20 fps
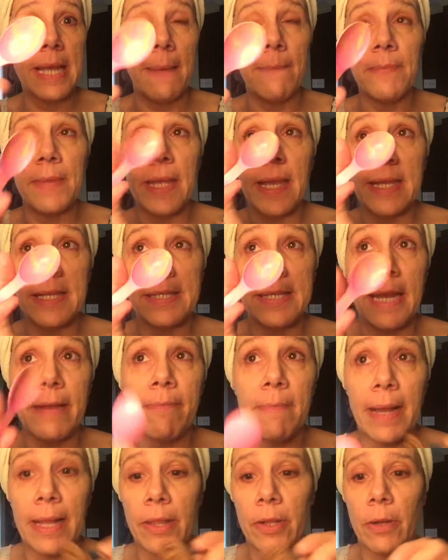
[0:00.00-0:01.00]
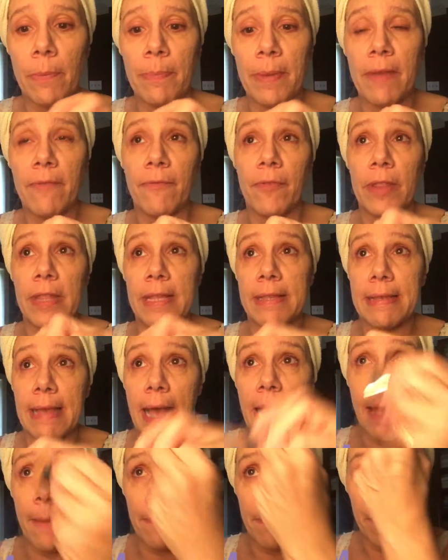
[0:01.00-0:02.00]
empty. I saved my little bit for the
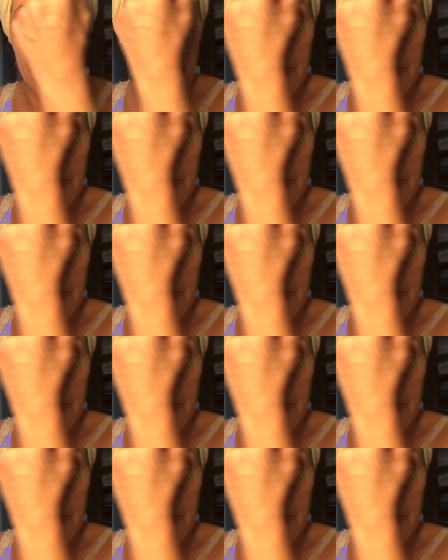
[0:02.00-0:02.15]
top,